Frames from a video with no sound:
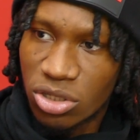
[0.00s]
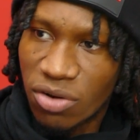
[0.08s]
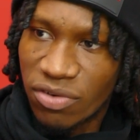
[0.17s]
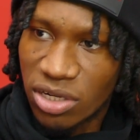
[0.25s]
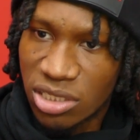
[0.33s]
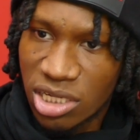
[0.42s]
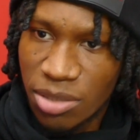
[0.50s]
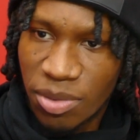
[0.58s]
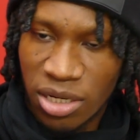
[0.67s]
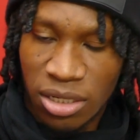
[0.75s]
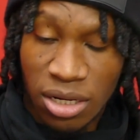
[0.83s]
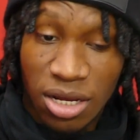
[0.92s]
to offer the team.
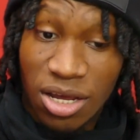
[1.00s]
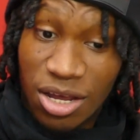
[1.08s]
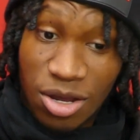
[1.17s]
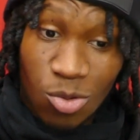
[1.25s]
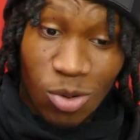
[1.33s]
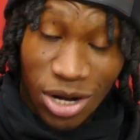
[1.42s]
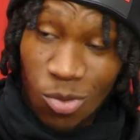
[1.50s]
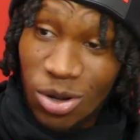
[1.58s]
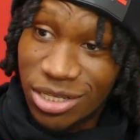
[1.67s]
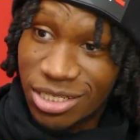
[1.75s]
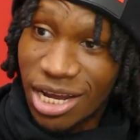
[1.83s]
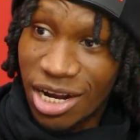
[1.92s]
And when I
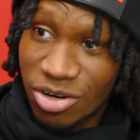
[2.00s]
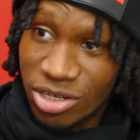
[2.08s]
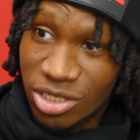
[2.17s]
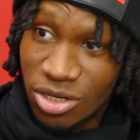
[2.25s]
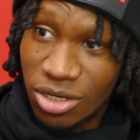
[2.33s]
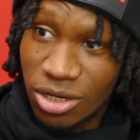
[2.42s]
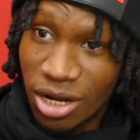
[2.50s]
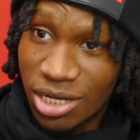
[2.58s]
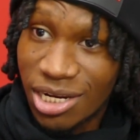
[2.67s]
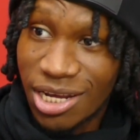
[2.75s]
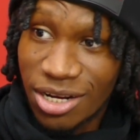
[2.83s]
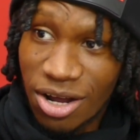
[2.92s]
went to Accrington,
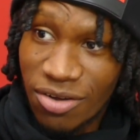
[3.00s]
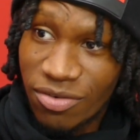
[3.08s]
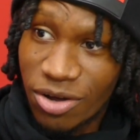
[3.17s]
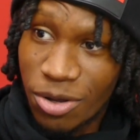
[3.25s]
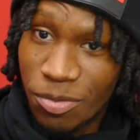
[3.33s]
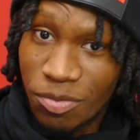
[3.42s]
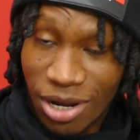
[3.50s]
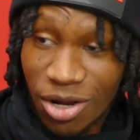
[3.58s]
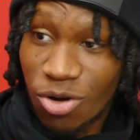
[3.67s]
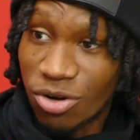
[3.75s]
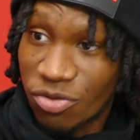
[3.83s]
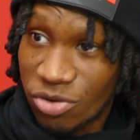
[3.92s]
luckily enough, I
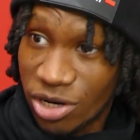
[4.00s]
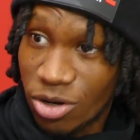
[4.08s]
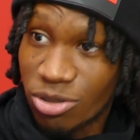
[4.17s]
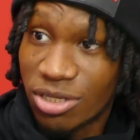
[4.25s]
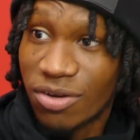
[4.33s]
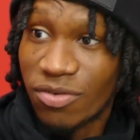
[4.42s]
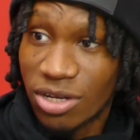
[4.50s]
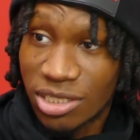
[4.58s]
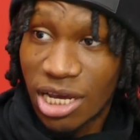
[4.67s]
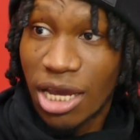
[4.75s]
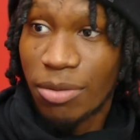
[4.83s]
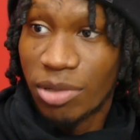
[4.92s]
got the three goals in the first
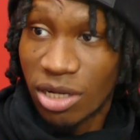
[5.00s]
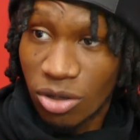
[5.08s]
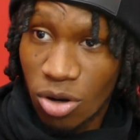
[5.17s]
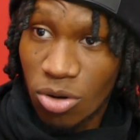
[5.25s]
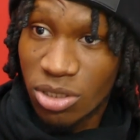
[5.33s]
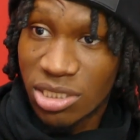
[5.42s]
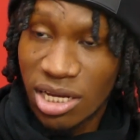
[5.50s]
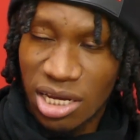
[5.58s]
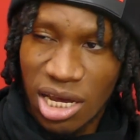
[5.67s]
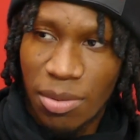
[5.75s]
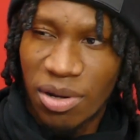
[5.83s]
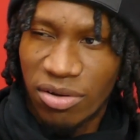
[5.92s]
game, then the goal in the second
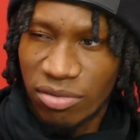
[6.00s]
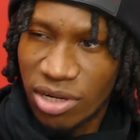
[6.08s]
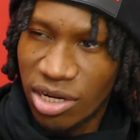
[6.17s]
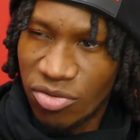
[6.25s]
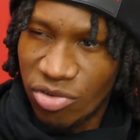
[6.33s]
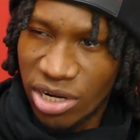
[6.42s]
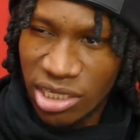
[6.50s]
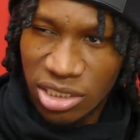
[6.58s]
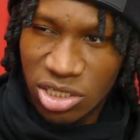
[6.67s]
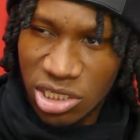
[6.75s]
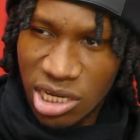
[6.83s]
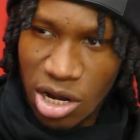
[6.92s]
game, and it really
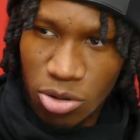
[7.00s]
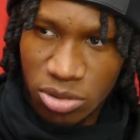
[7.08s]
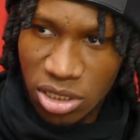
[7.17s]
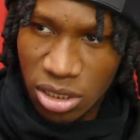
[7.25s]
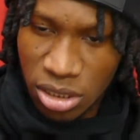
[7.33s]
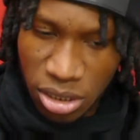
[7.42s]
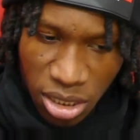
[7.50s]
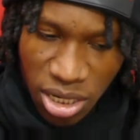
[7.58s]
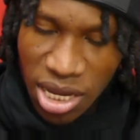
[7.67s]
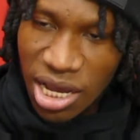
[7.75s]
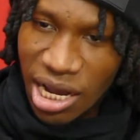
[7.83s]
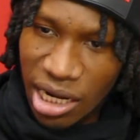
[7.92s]
just helped to
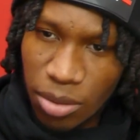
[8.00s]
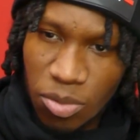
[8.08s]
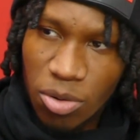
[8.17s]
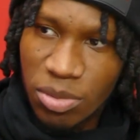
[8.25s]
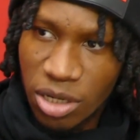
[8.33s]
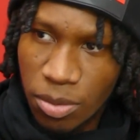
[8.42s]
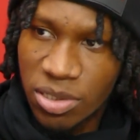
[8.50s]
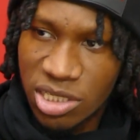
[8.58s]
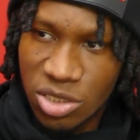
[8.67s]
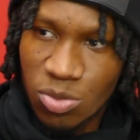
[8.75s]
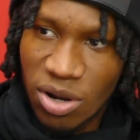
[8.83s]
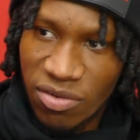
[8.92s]
kind of put me in a
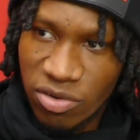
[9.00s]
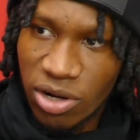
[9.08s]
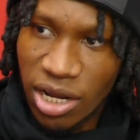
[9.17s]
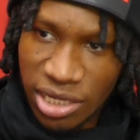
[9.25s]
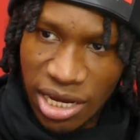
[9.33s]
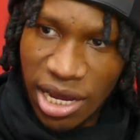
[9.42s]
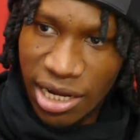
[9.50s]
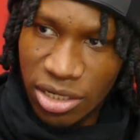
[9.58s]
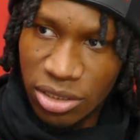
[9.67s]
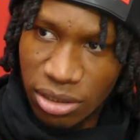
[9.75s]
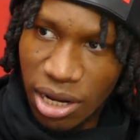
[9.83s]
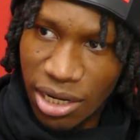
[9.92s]
position where I feel like, I
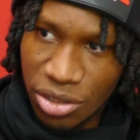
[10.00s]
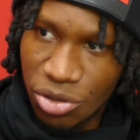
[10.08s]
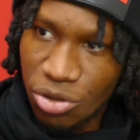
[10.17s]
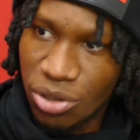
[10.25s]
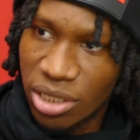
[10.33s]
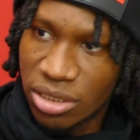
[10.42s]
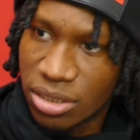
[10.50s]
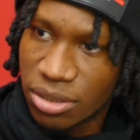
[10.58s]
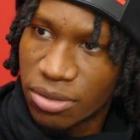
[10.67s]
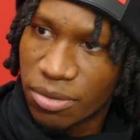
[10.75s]
can do this.